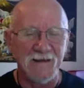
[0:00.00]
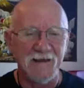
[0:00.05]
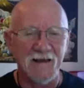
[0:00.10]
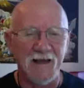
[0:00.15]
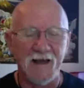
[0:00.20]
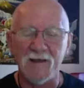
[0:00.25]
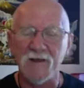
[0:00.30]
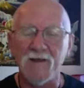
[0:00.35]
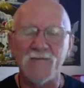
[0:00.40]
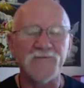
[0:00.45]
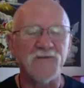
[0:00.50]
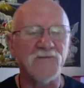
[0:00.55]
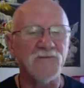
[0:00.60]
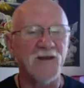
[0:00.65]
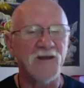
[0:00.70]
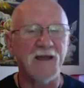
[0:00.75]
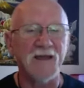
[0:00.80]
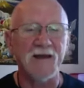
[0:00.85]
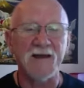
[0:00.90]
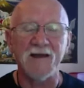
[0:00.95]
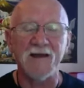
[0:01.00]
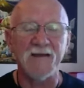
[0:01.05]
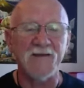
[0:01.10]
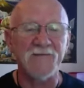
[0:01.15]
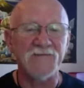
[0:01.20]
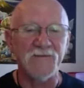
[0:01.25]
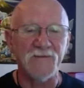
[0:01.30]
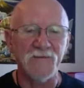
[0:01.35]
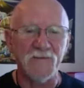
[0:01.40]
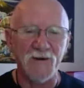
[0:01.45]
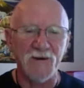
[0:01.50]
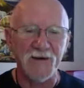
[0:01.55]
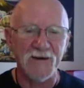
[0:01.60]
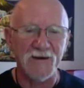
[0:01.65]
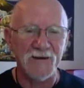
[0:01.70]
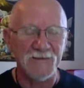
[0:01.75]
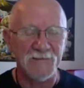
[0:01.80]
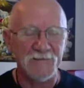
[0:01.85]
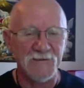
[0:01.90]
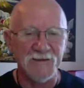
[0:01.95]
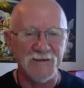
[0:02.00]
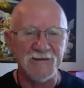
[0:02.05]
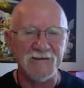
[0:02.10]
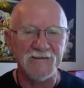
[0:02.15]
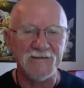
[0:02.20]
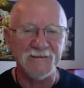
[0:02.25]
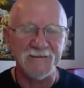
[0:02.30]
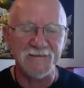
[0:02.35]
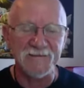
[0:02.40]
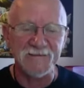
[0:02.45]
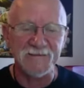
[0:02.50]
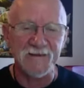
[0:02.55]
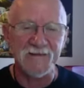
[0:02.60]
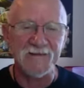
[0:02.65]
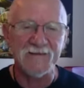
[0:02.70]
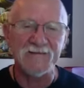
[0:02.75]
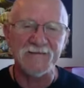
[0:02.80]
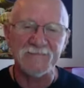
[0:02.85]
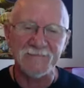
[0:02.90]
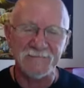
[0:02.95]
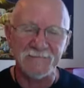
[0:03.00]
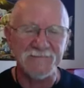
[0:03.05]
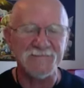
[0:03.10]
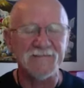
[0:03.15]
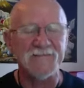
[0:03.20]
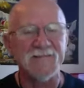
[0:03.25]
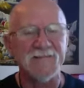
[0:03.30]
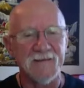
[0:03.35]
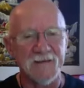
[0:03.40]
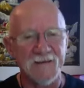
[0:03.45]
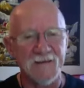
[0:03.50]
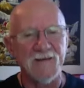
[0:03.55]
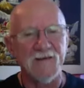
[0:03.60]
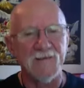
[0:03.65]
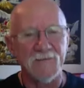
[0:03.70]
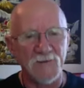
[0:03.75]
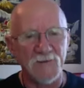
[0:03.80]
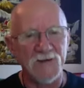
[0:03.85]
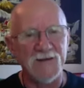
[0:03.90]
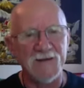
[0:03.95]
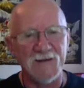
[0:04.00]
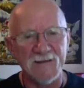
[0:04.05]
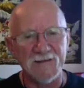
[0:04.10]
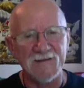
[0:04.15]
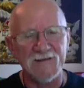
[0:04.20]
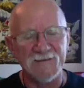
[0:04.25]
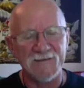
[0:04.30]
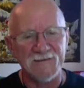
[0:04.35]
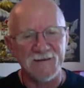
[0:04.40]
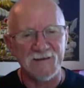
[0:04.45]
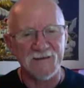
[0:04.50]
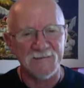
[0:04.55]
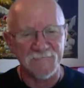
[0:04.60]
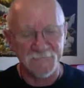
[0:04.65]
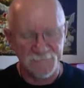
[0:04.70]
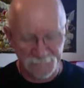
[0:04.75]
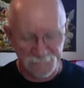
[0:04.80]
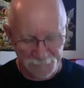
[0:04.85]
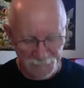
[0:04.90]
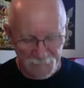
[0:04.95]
I love the rain, I love the water, but the sun, we need the sun.